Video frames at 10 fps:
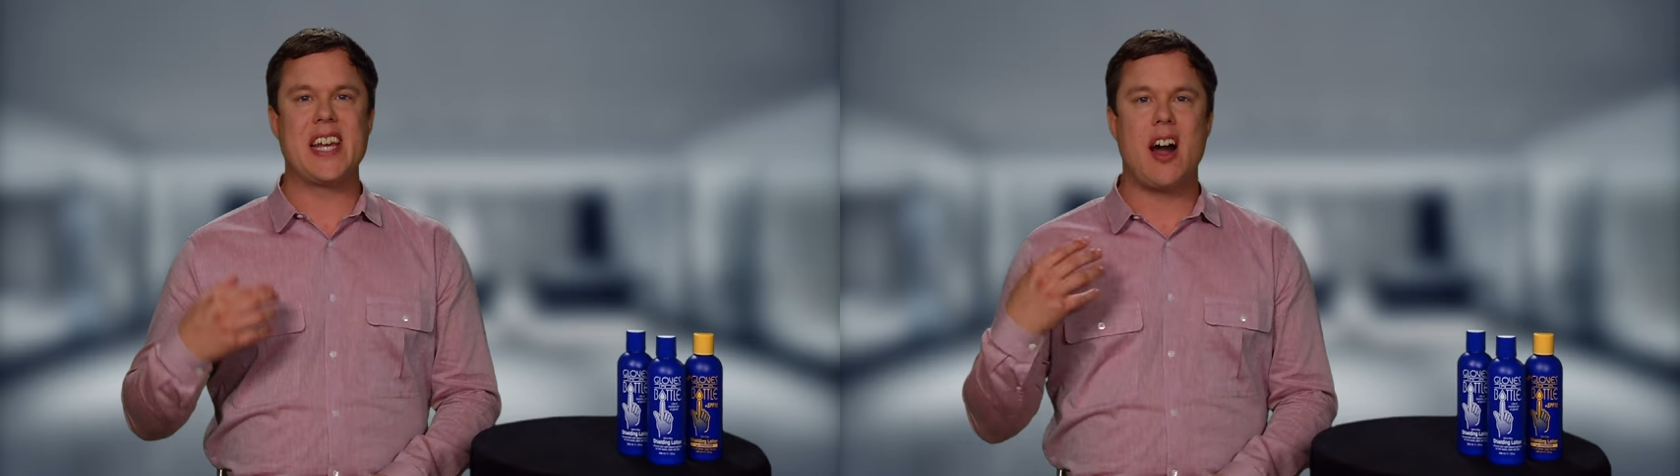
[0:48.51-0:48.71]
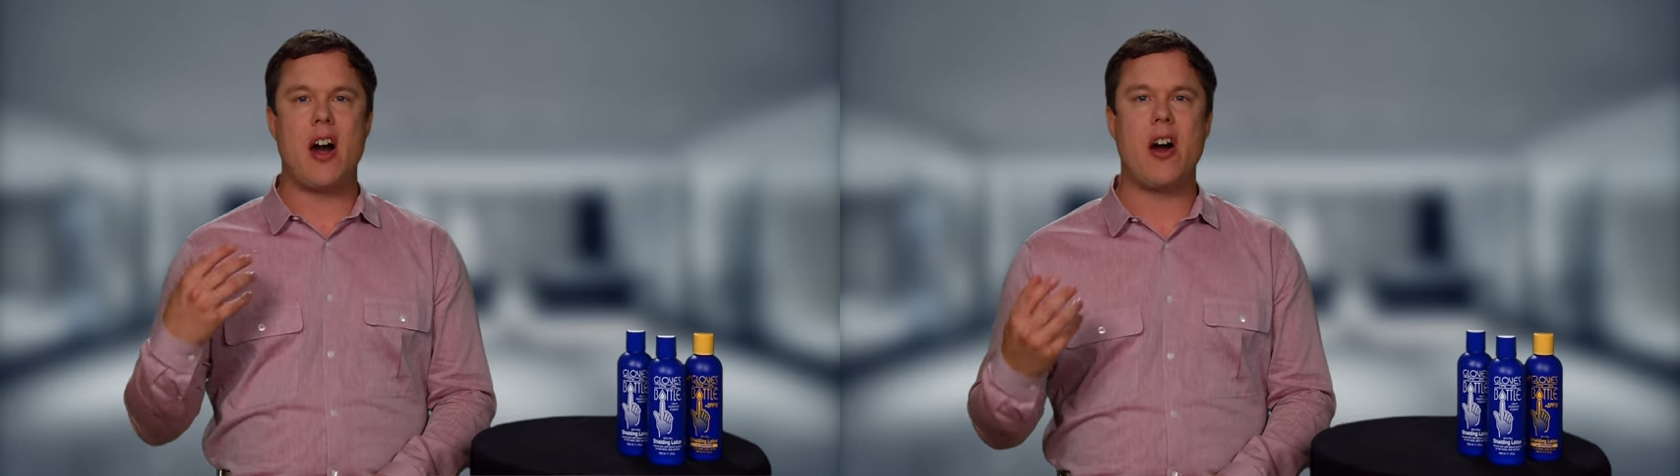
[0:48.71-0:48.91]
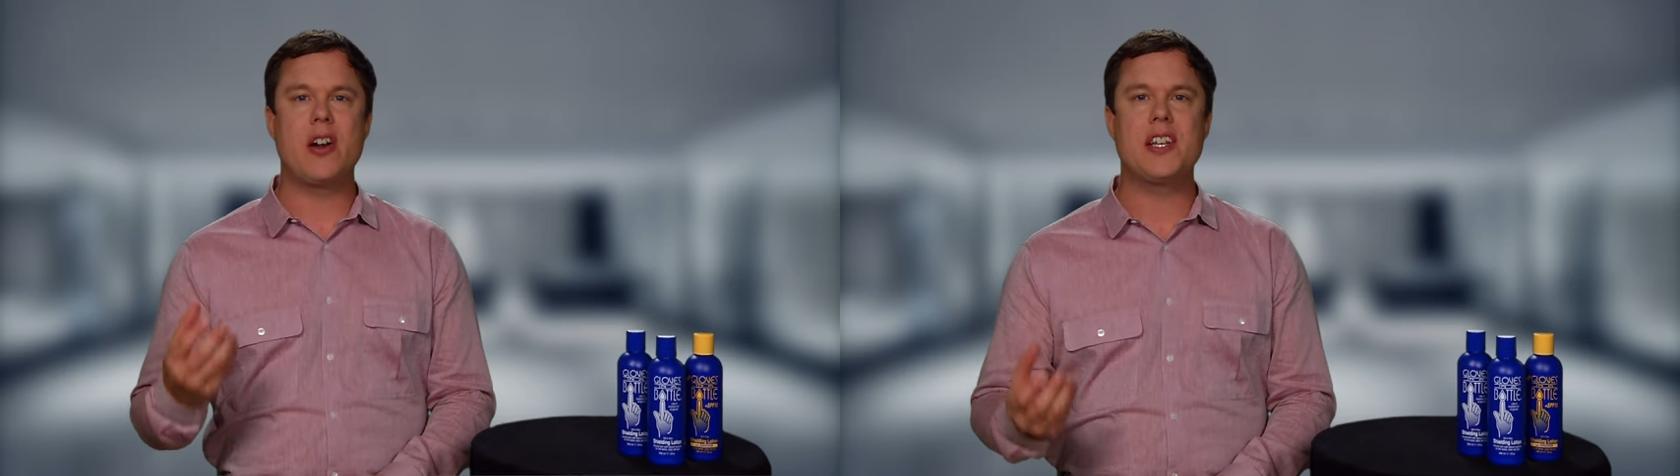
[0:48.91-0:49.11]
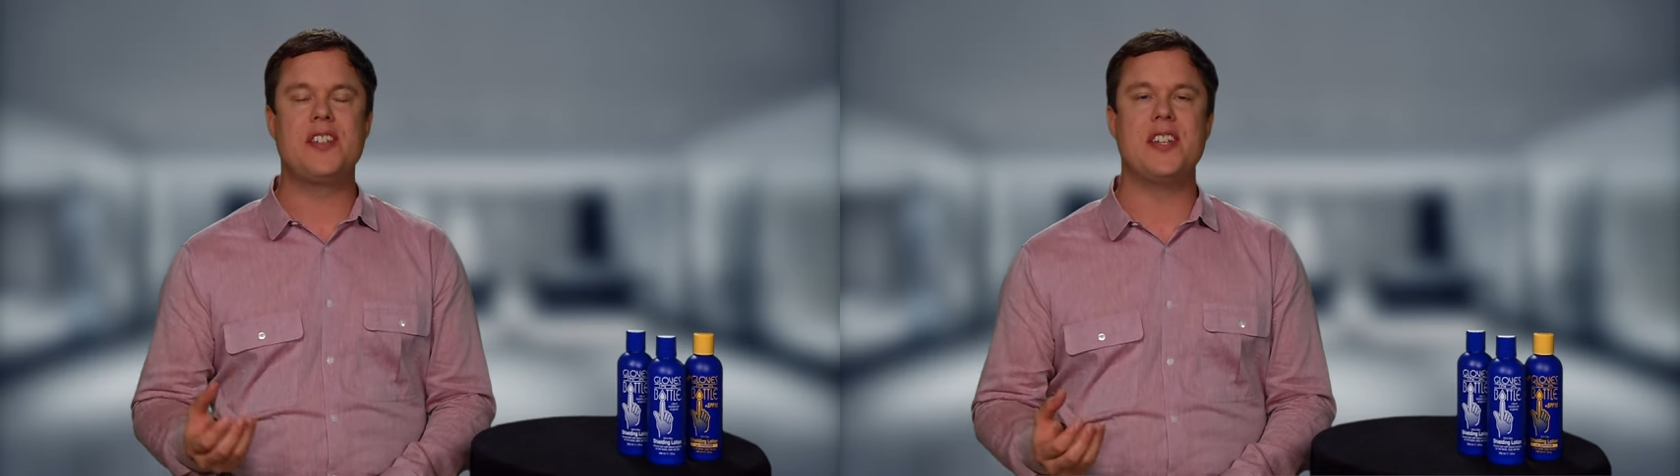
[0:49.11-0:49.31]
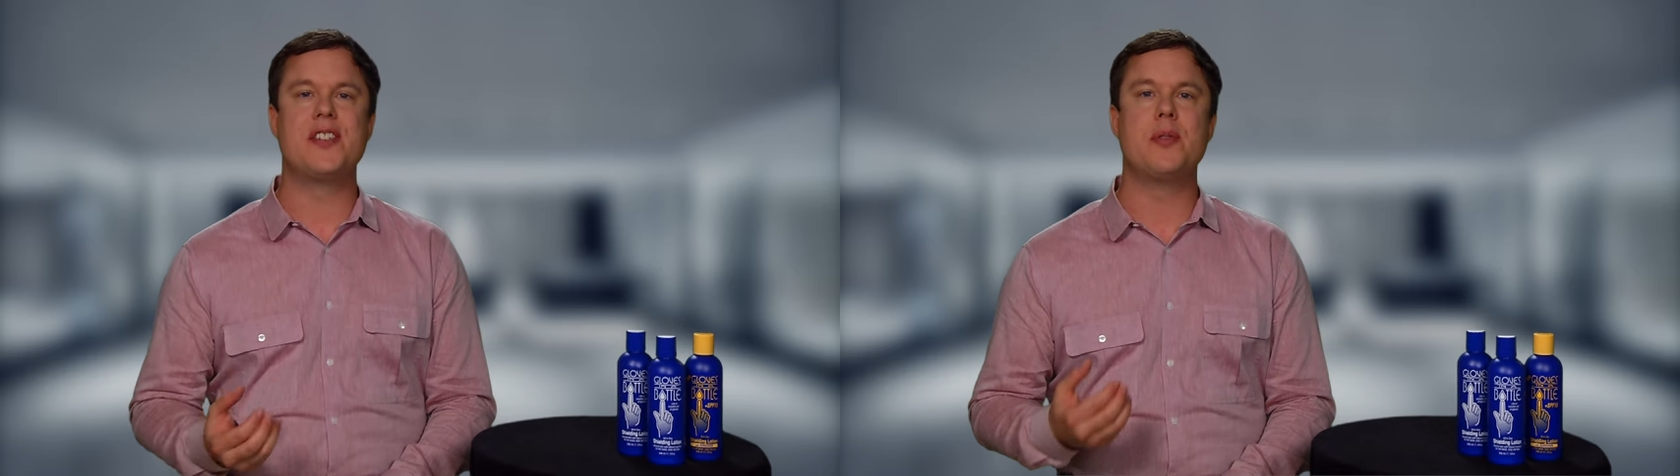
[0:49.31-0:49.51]
It
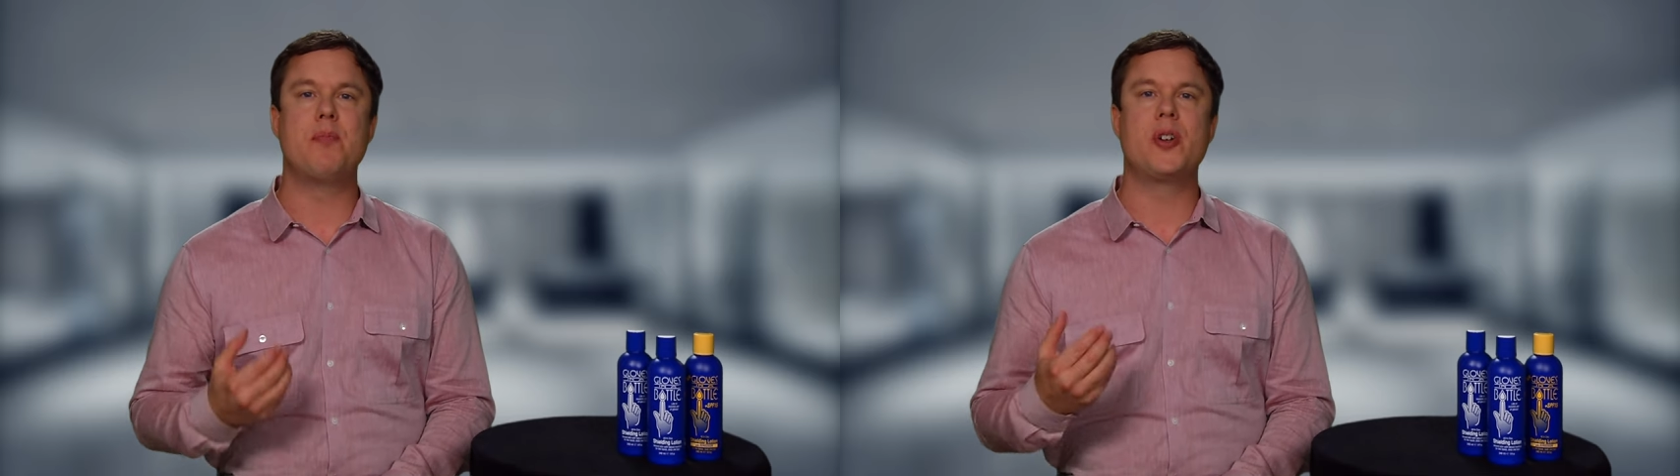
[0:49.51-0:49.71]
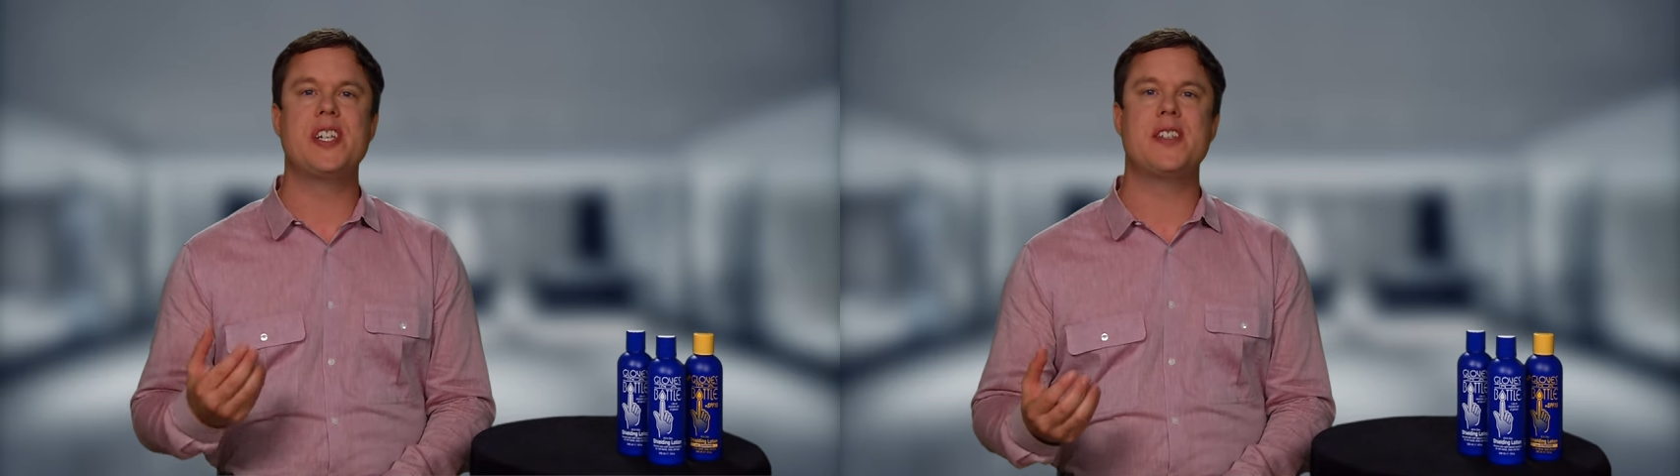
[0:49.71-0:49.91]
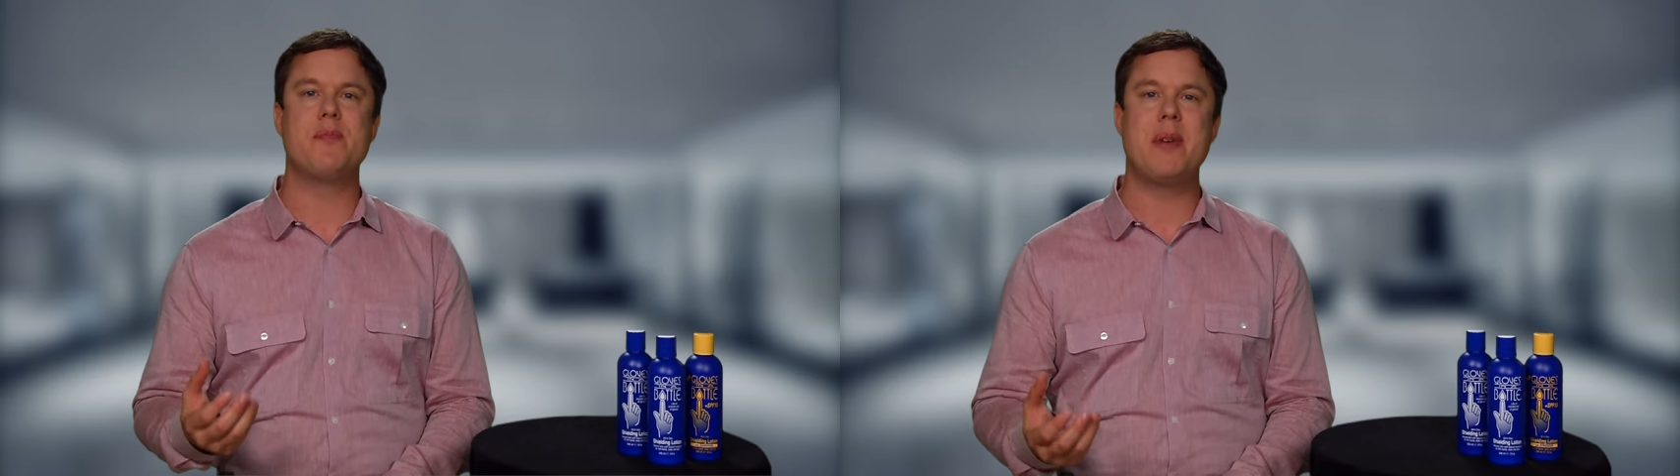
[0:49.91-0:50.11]
harnesses the body's